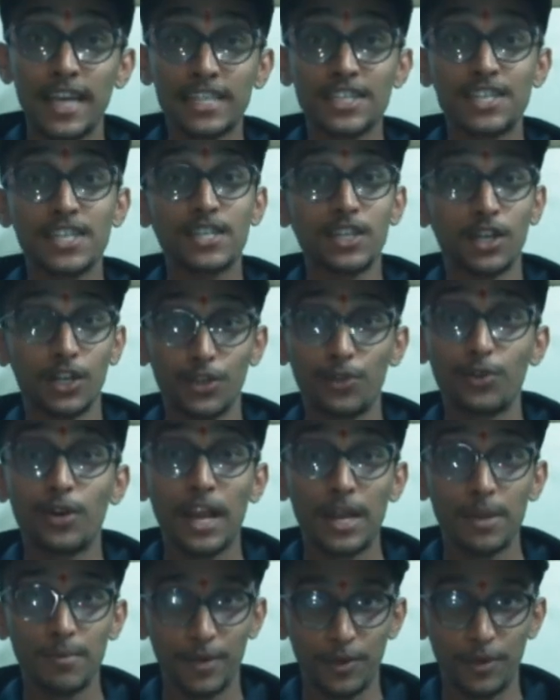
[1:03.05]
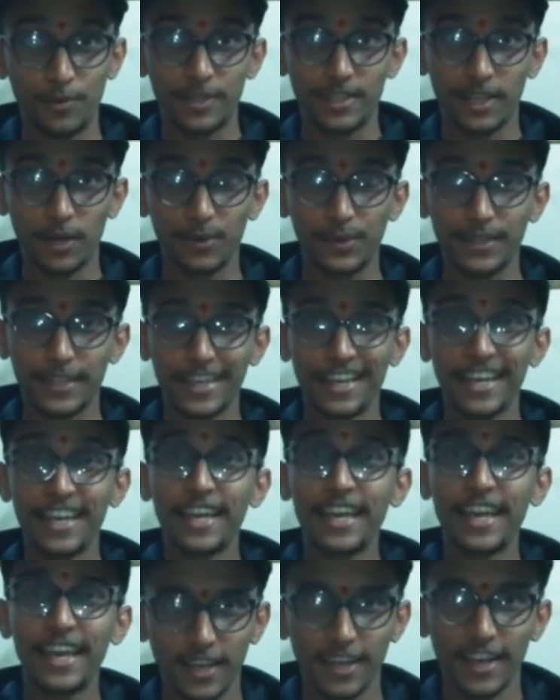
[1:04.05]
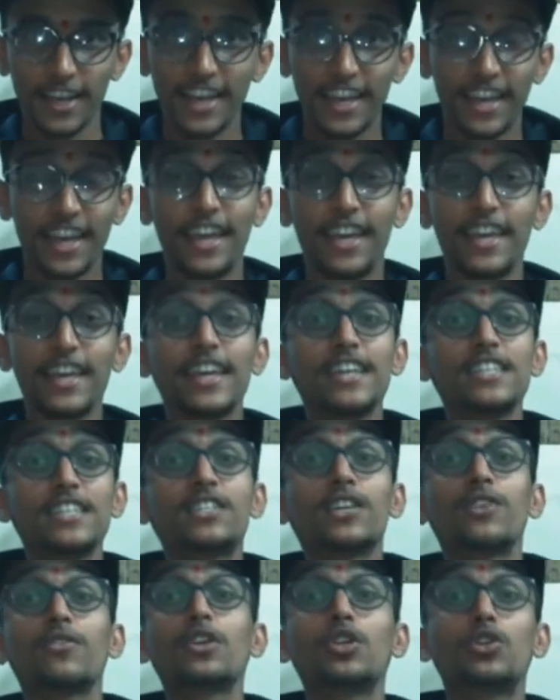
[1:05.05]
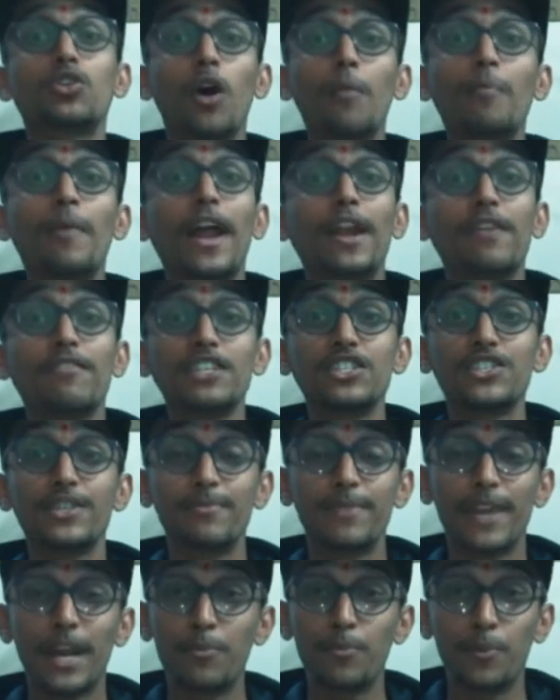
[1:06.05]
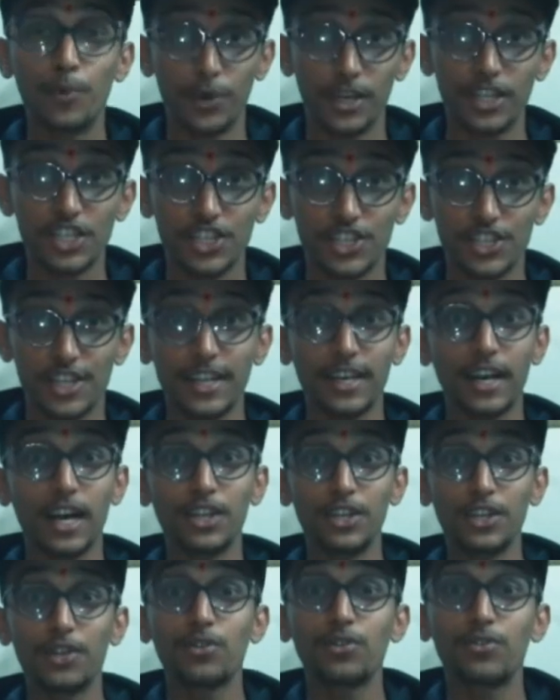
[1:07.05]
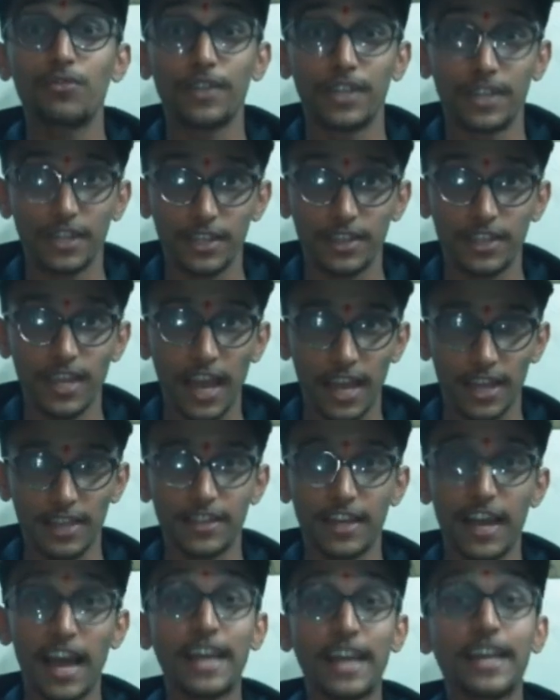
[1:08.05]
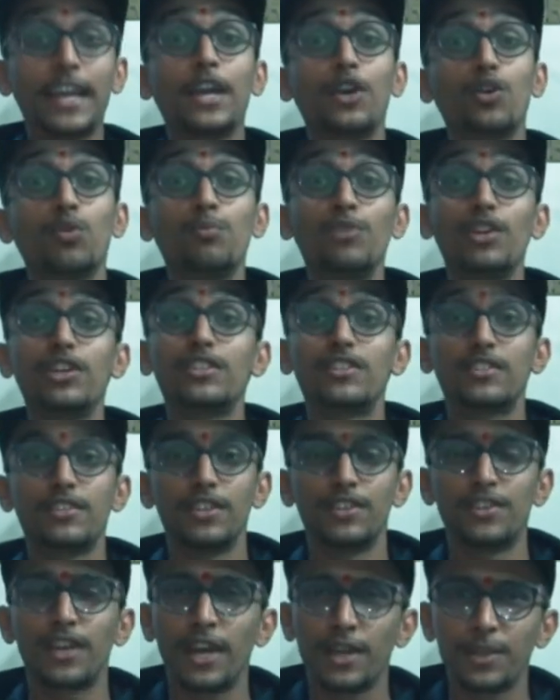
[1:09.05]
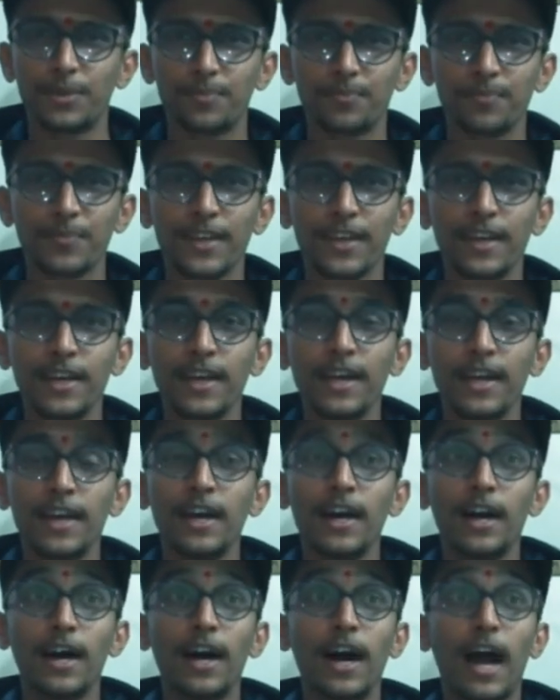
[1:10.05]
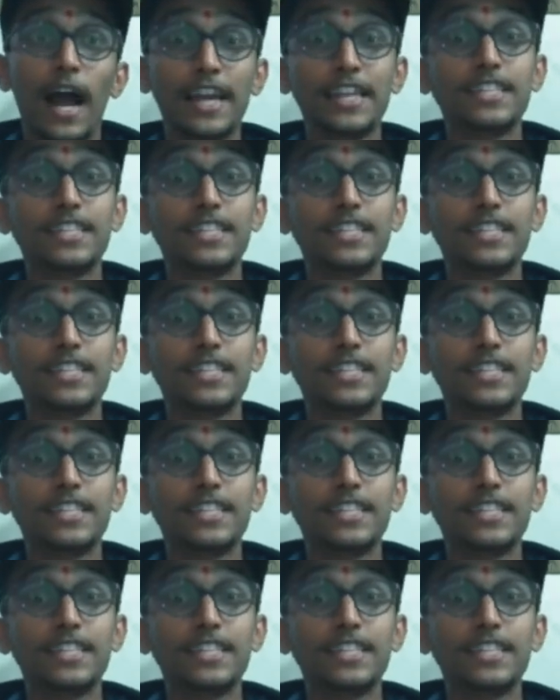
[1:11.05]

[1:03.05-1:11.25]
Normally, the number of person is specified on the tent, but we should not solely rely on it, and here's why.